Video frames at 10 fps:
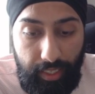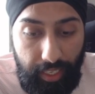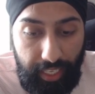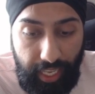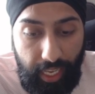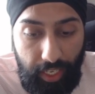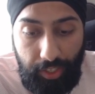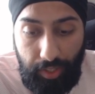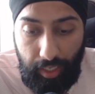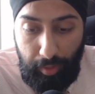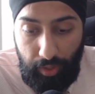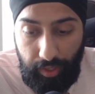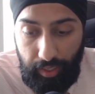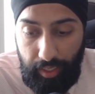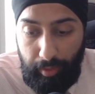Engage the
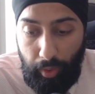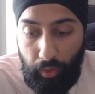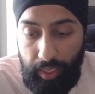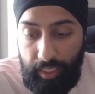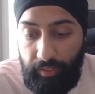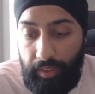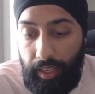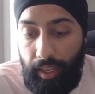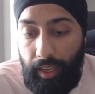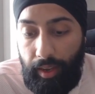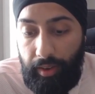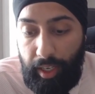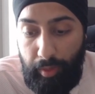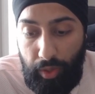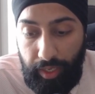community, the importance of
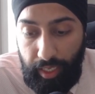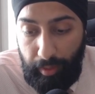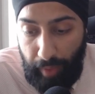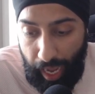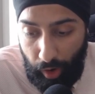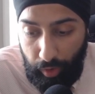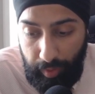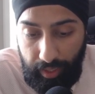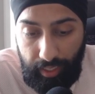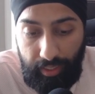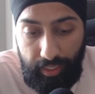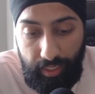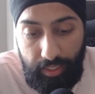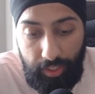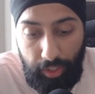community empowerment that
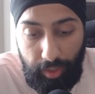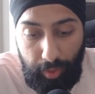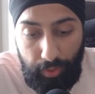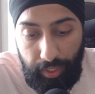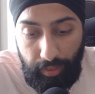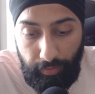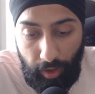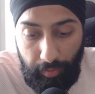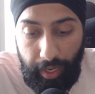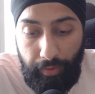leads to community involvement.